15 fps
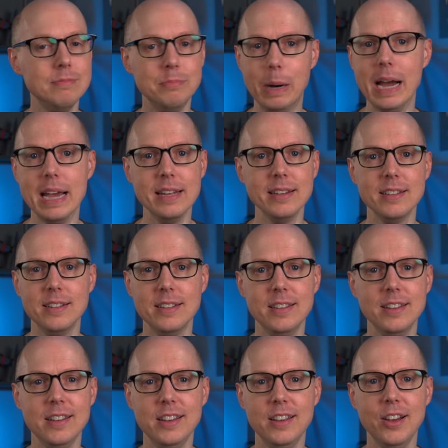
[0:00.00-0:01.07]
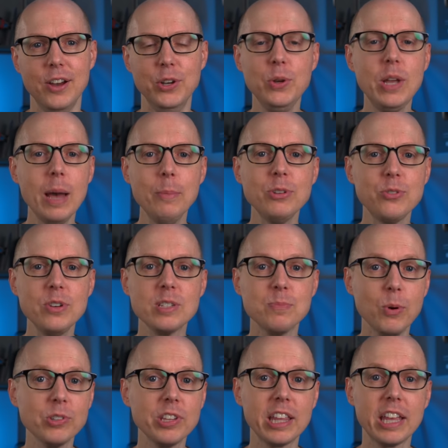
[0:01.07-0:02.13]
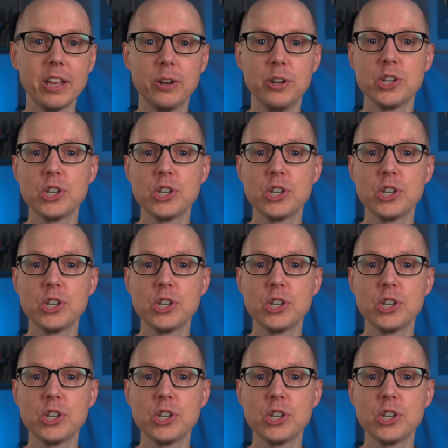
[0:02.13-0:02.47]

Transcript: buy it. A new chemistry is most likely going to